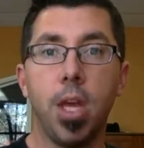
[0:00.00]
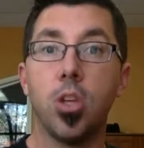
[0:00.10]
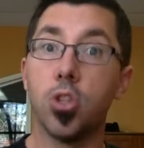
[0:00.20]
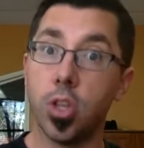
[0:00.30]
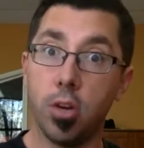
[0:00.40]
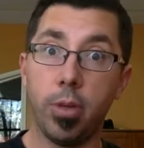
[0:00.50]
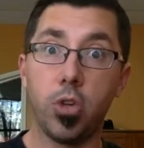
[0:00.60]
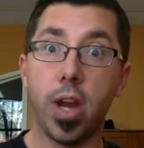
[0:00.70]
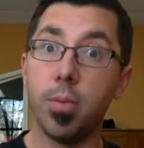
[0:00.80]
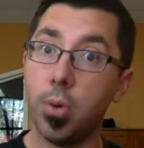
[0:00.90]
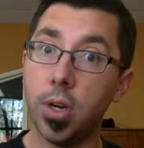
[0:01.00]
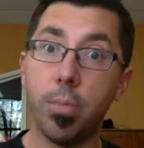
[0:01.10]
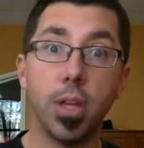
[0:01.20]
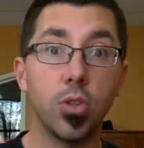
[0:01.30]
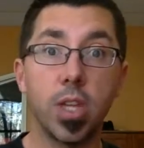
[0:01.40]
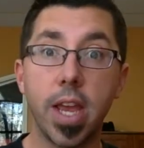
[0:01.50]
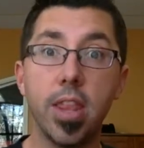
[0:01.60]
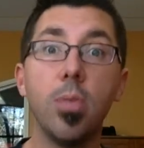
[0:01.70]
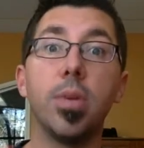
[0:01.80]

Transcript: So they're going to be trying to put a puzzle together,